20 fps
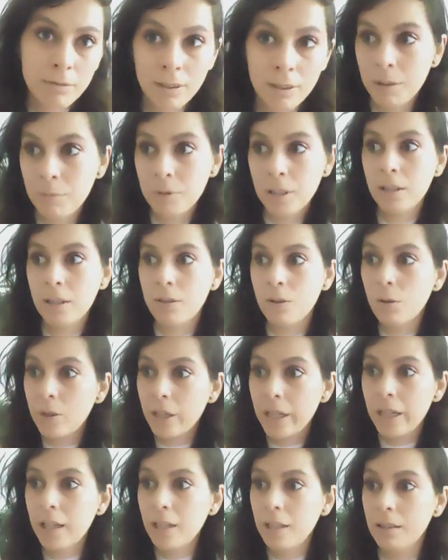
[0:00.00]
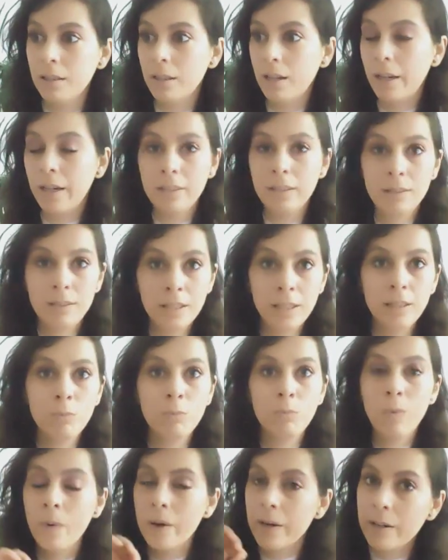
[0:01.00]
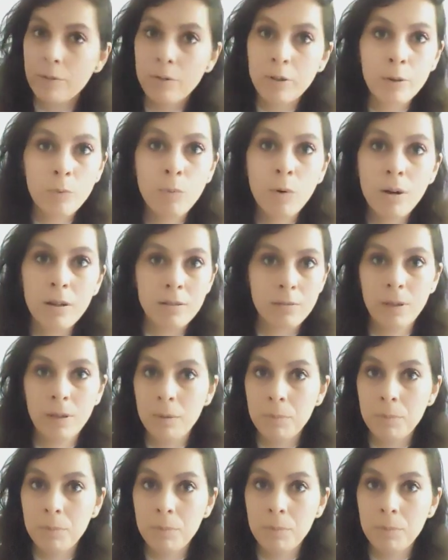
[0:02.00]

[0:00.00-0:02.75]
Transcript: And I'm like, okay, I did whatever it was,